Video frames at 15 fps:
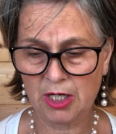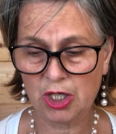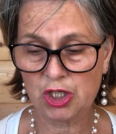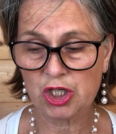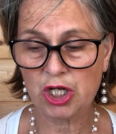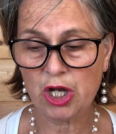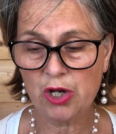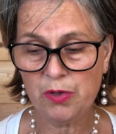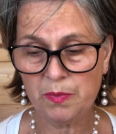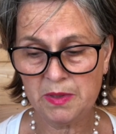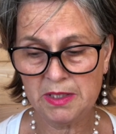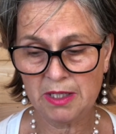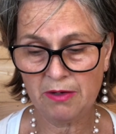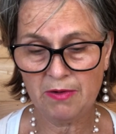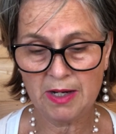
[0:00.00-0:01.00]
She
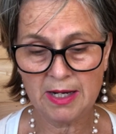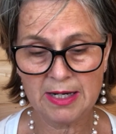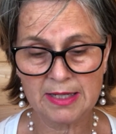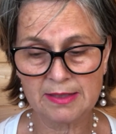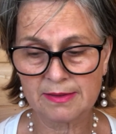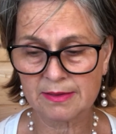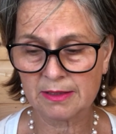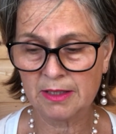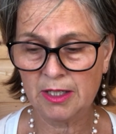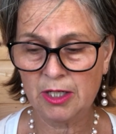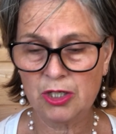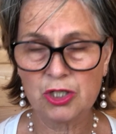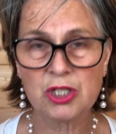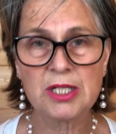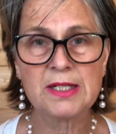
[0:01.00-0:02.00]
opened her eyes.
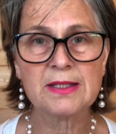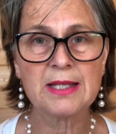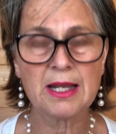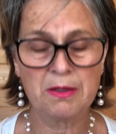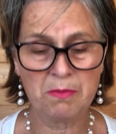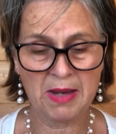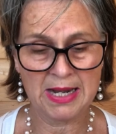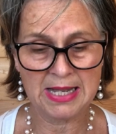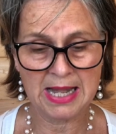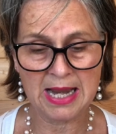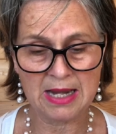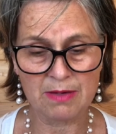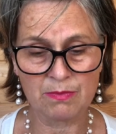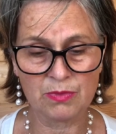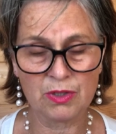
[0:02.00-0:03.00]
She said my
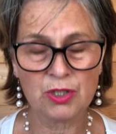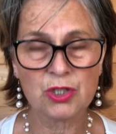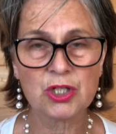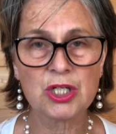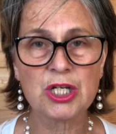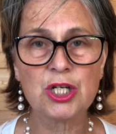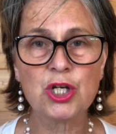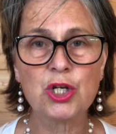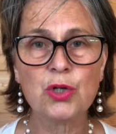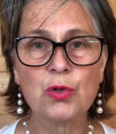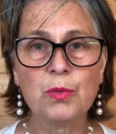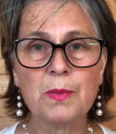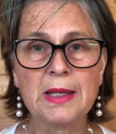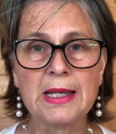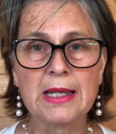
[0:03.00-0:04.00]
name. She knew
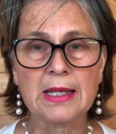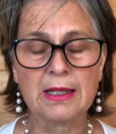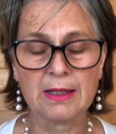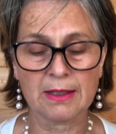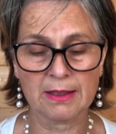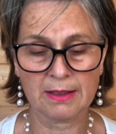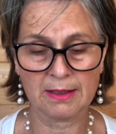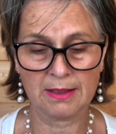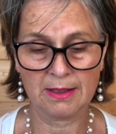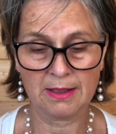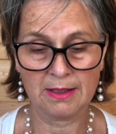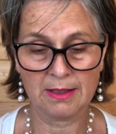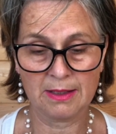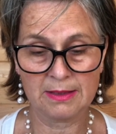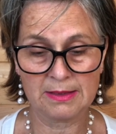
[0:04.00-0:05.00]
me,"
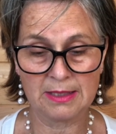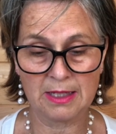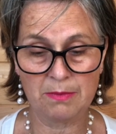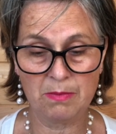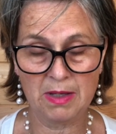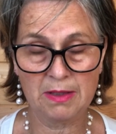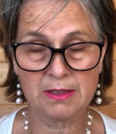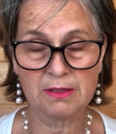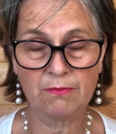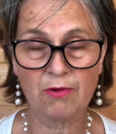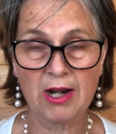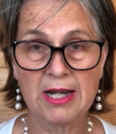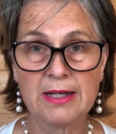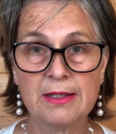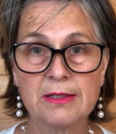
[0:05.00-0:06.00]
said Mother's
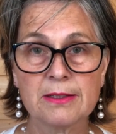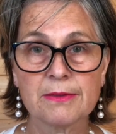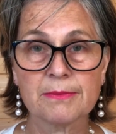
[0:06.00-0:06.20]
friend.